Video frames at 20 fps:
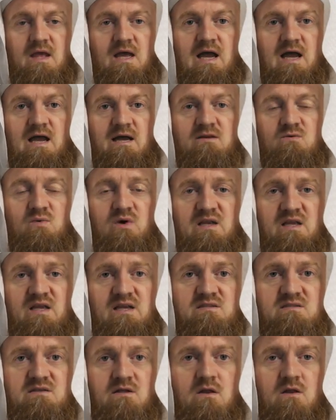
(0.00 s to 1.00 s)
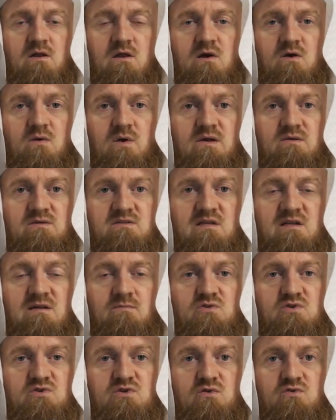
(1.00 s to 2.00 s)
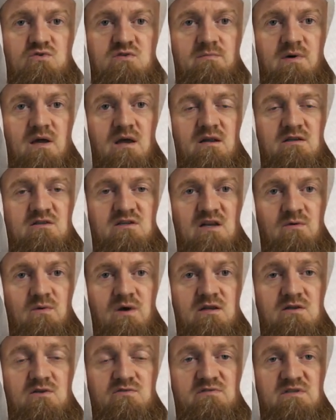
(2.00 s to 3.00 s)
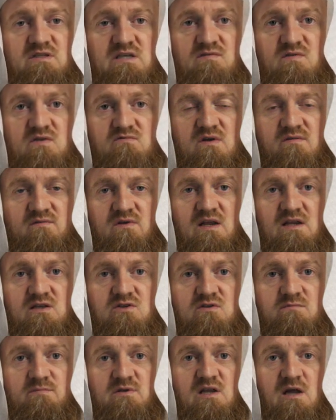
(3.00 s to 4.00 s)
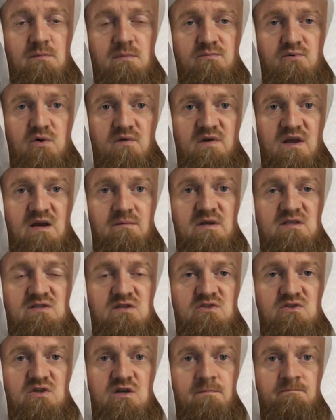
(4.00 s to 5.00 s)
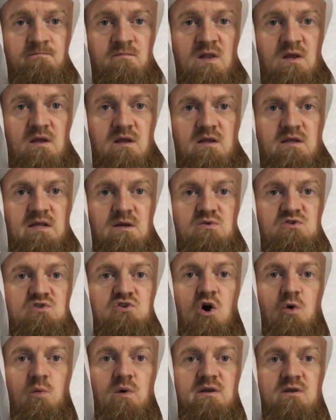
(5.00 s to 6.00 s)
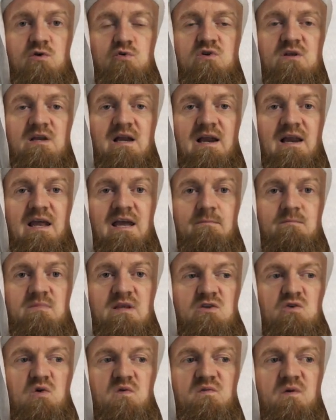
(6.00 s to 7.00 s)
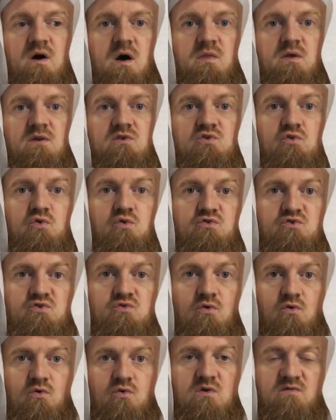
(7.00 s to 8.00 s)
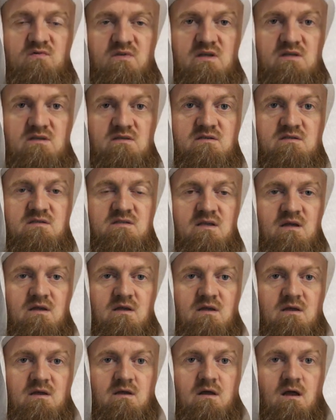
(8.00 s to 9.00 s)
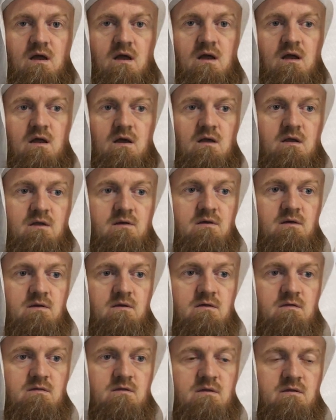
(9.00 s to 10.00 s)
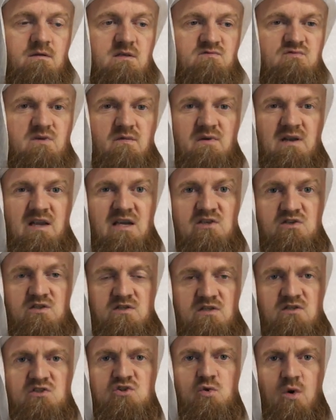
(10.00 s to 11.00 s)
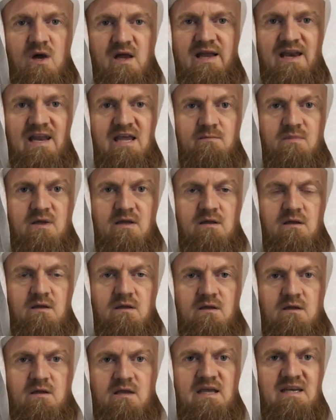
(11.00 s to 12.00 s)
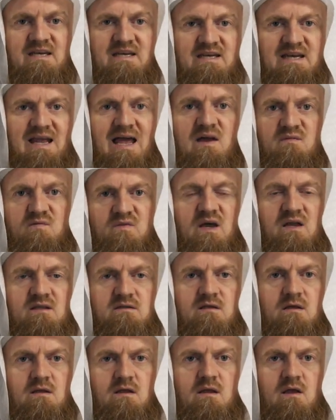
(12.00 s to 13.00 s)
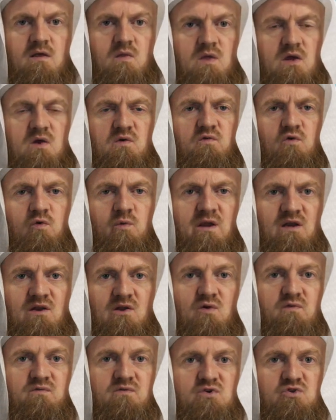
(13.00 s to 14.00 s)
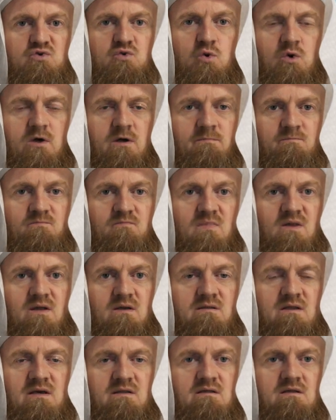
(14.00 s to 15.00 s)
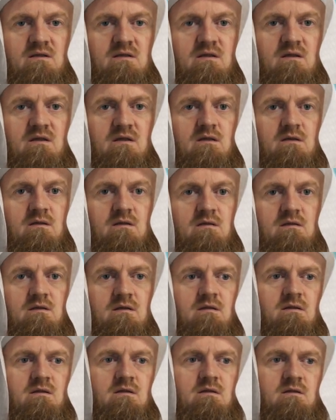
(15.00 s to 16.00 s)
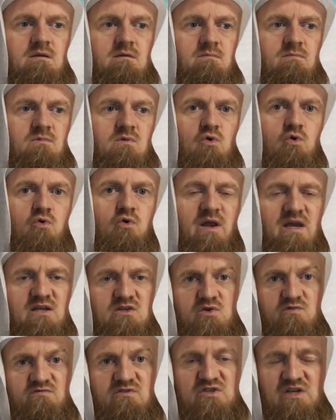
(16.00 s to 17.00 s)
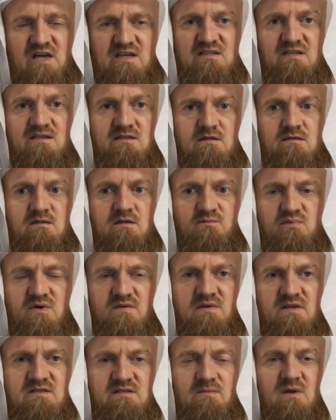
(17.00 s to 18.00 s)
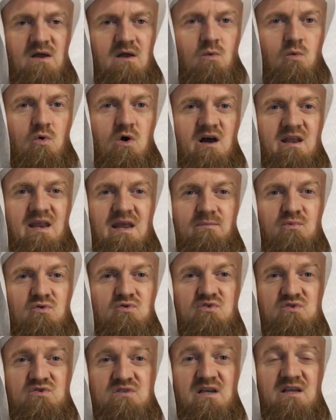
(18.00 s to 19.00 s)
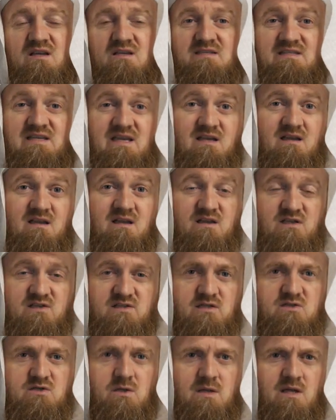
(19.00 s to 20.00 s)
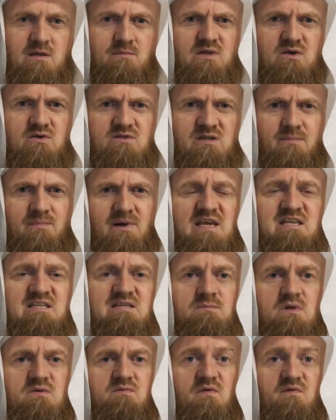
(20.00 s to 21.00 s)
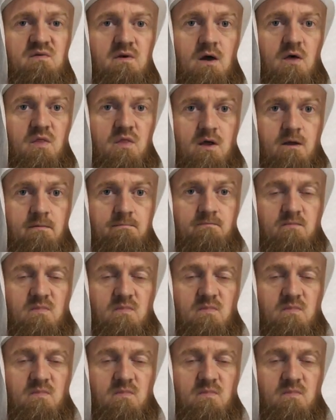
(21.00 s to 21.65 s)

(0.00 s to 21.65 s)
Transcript: And when he sallallahu alaihi wasallam was chosen by Allah jalla wa ala to receive the revelation, become a prophet and messenger, there was no one who could claim that your father taught you all of these, this revelation that you are claiming. He didn't have that. Therefore, we know for sure that the Quraysh who rejected the Prophet were unable to say such a thing, because the placement of a father